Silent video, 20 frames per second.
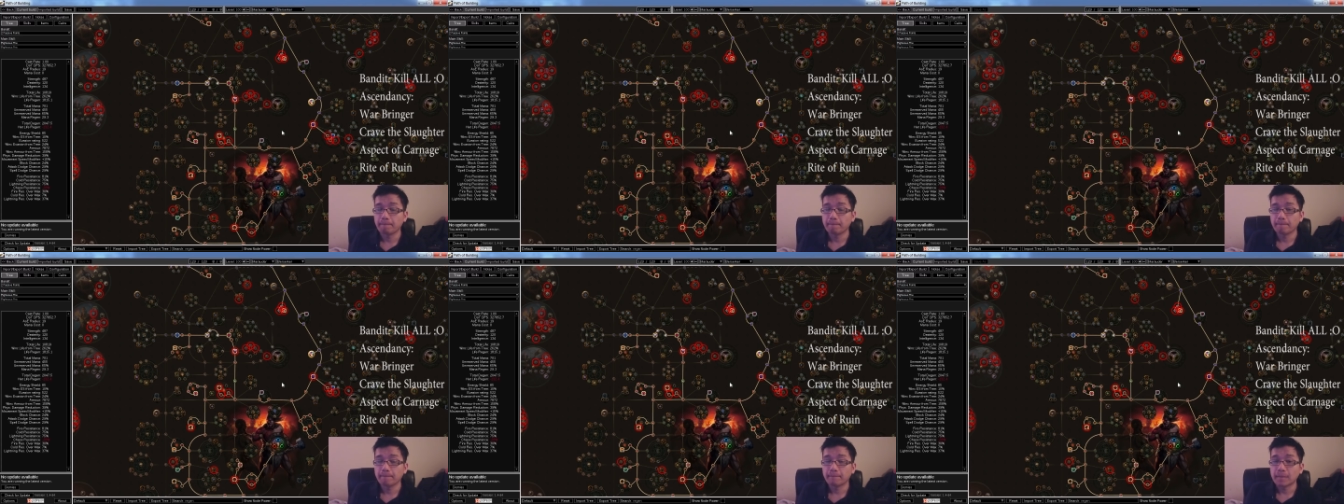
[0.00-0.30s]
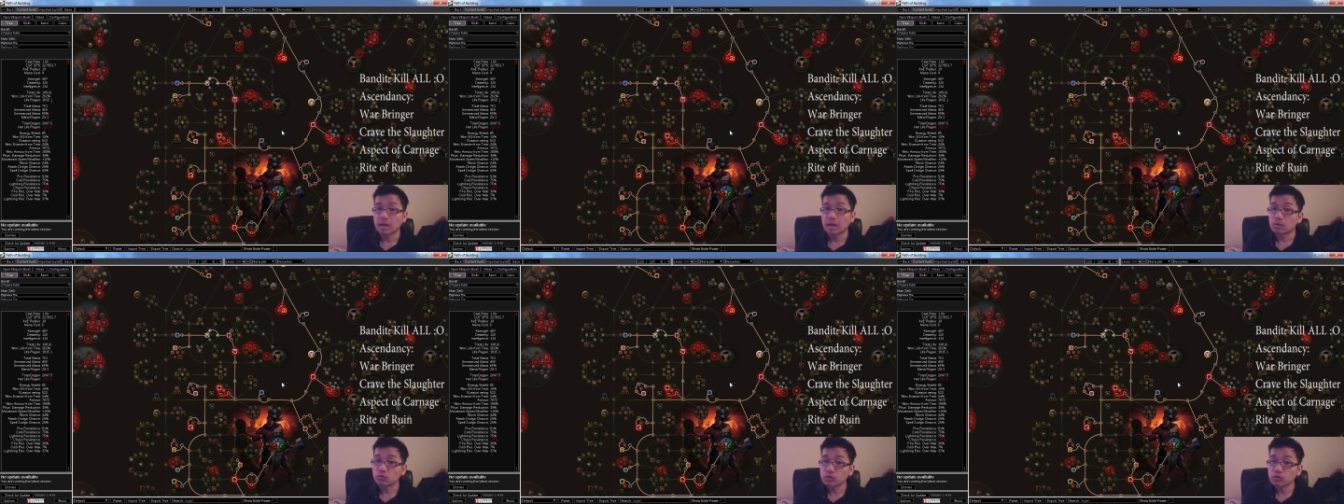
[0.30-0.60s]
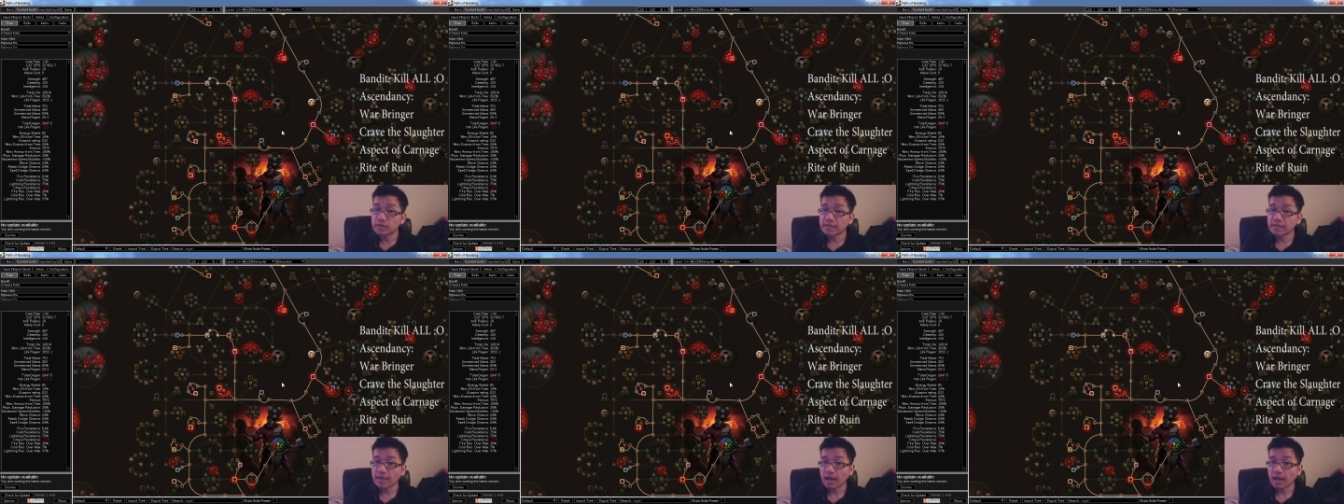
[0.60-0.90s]
that
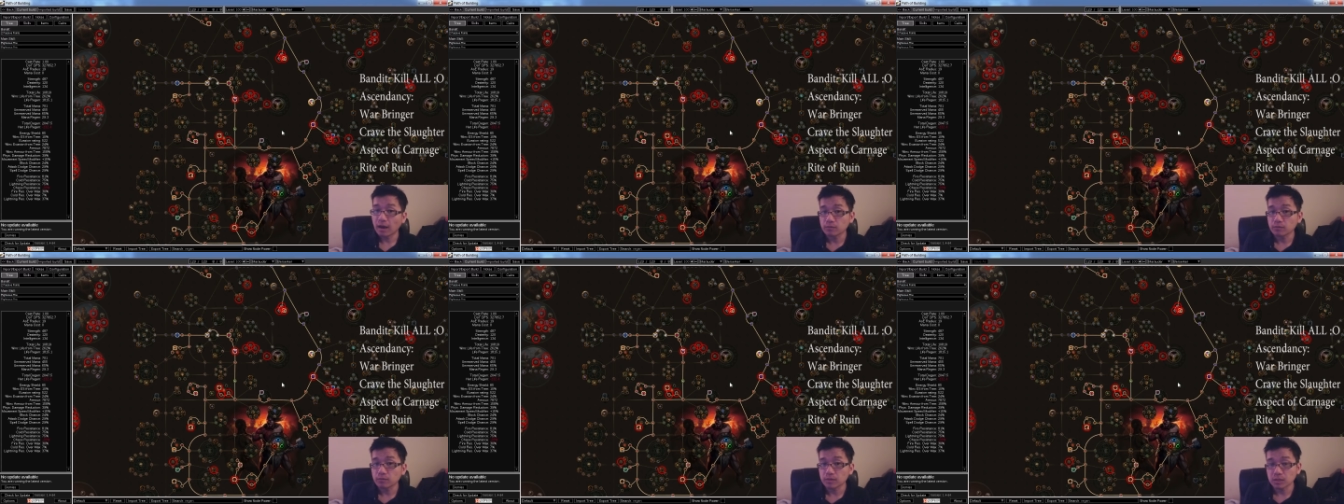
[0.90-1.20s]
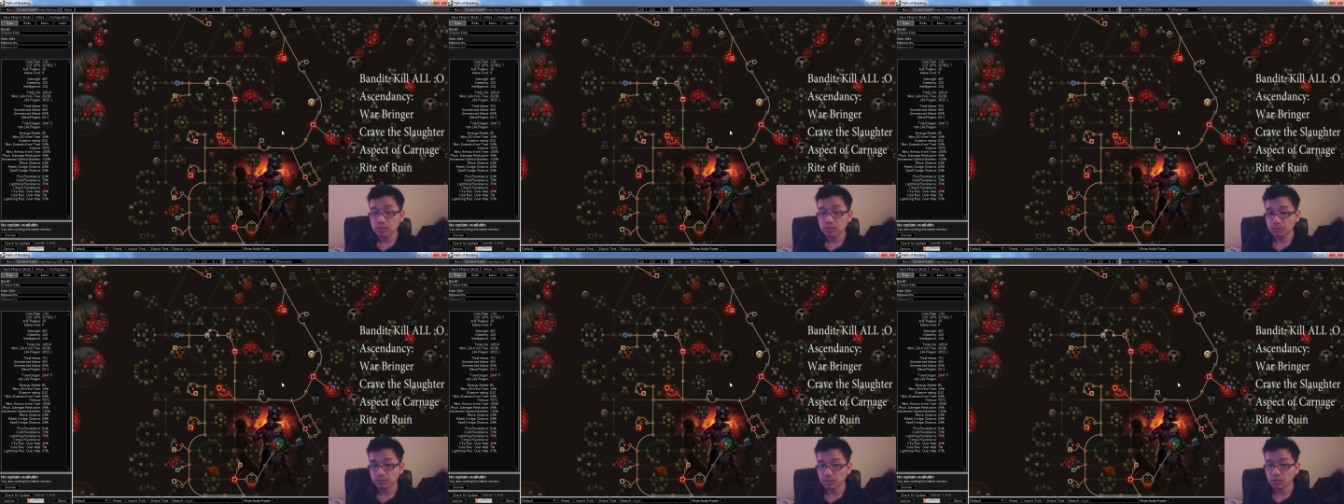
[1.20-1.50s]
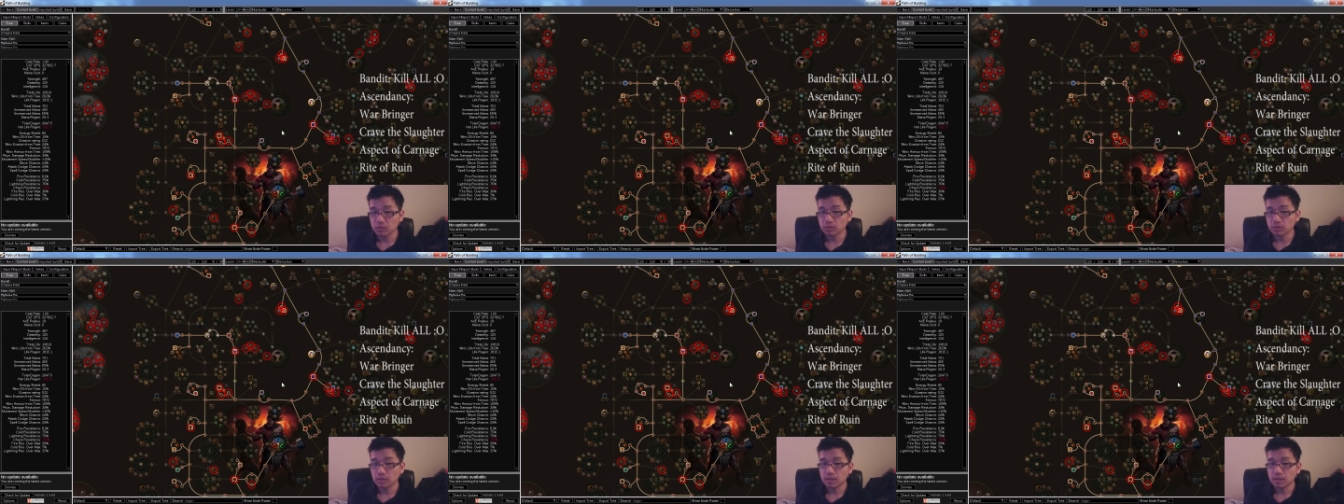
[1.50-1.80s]
really helps this
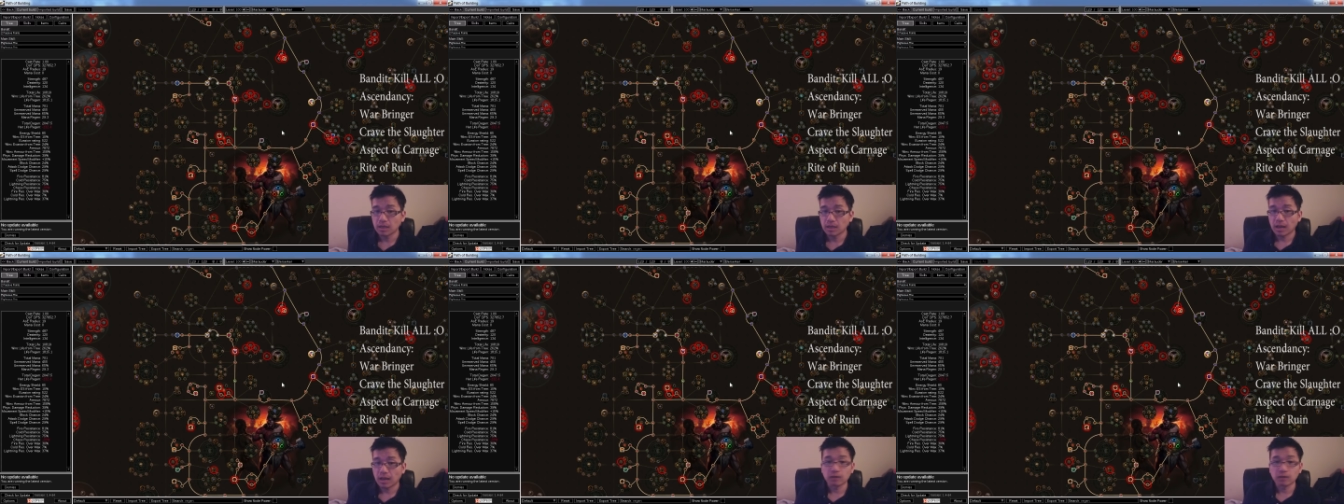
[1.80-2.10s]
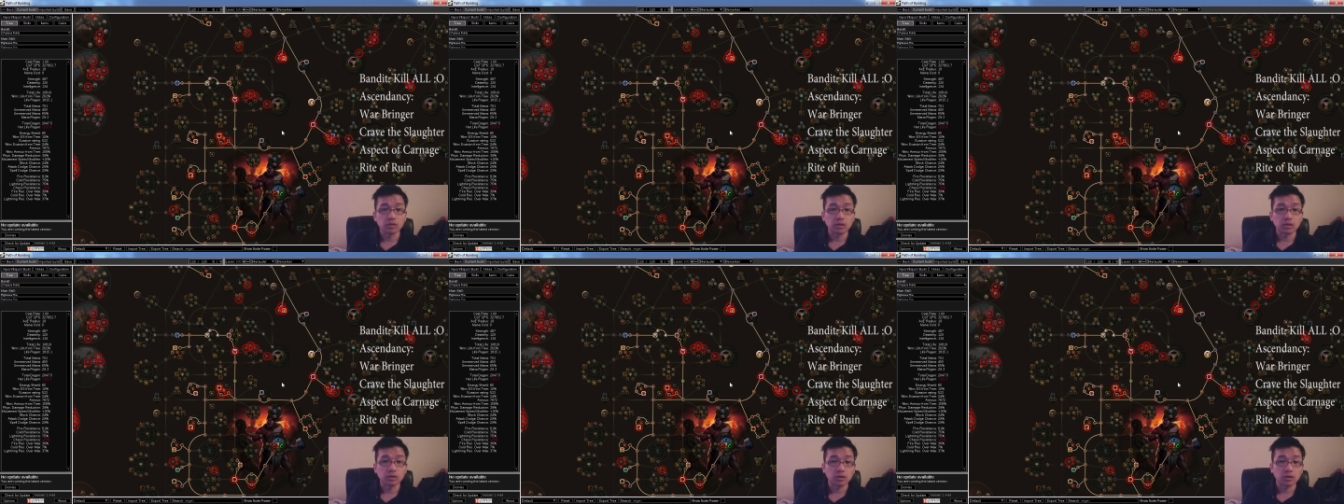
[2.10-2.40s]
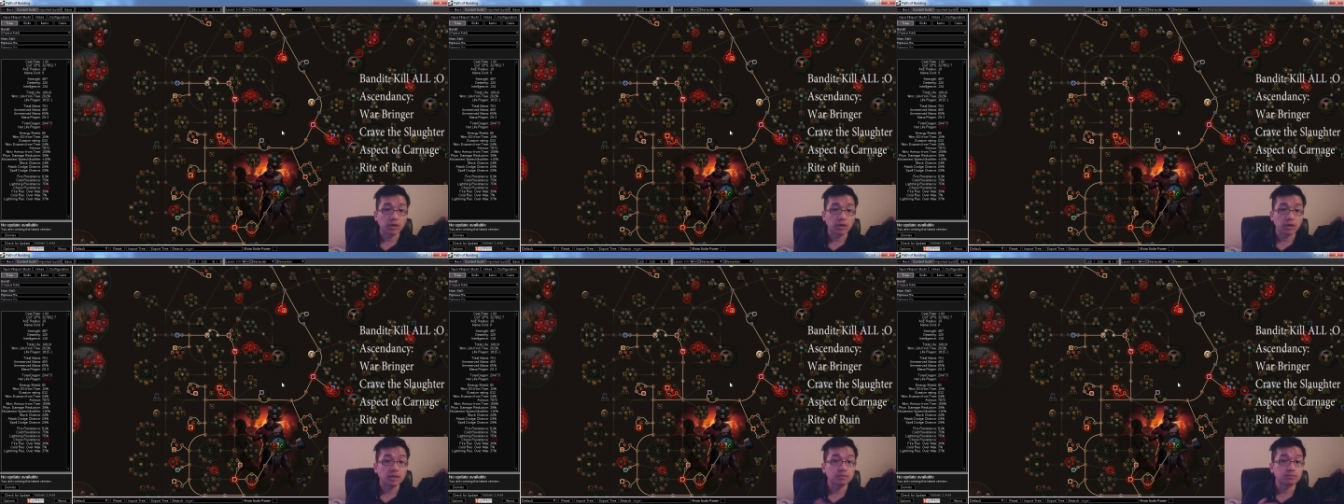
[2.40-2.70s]
build, I will go
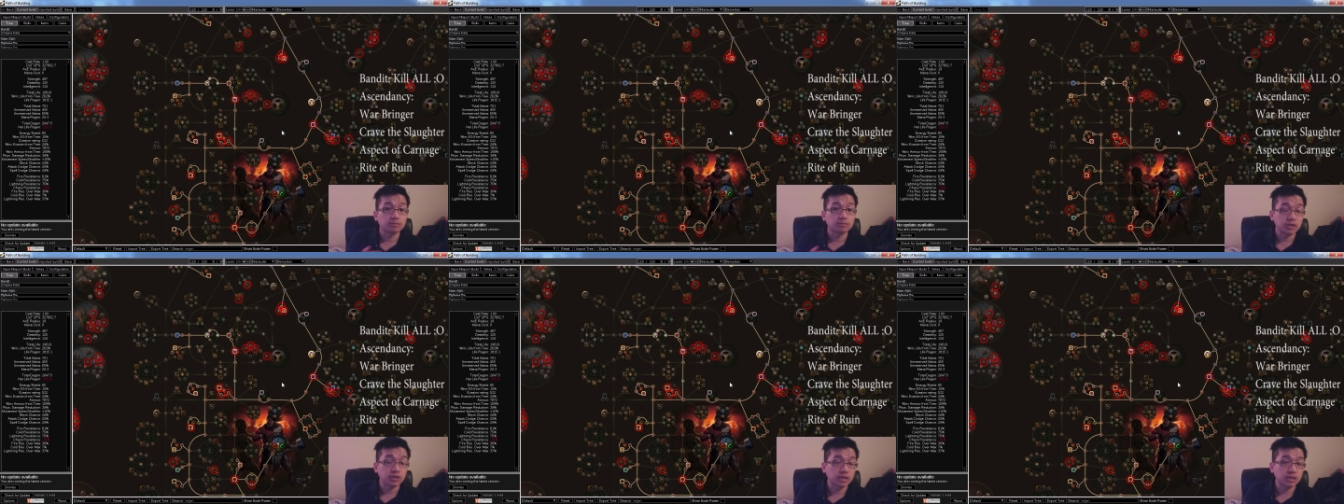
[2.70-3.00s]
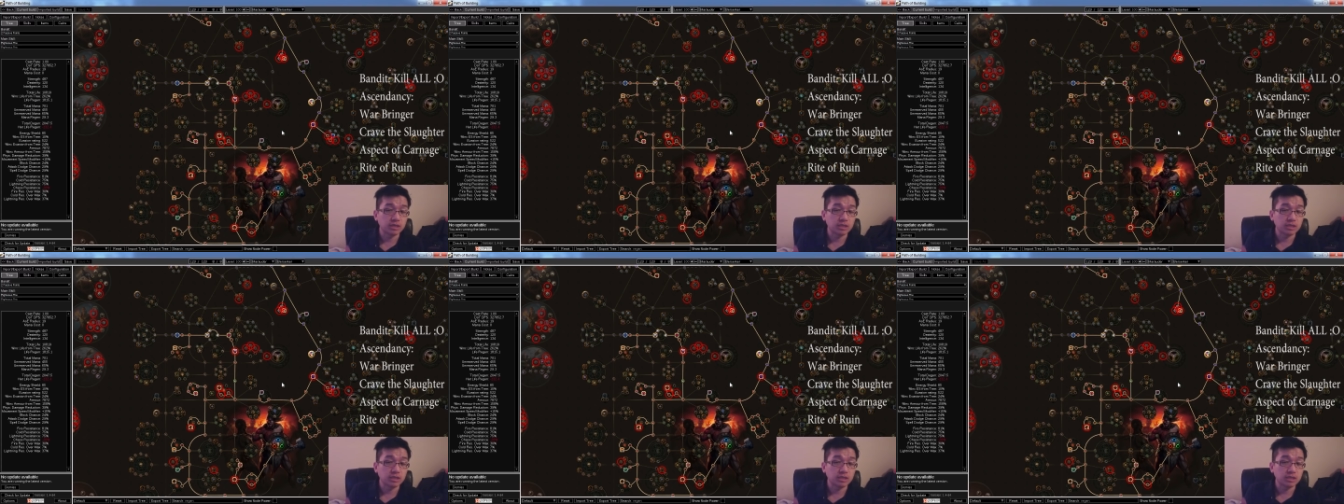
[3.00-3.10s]
ahead and put it in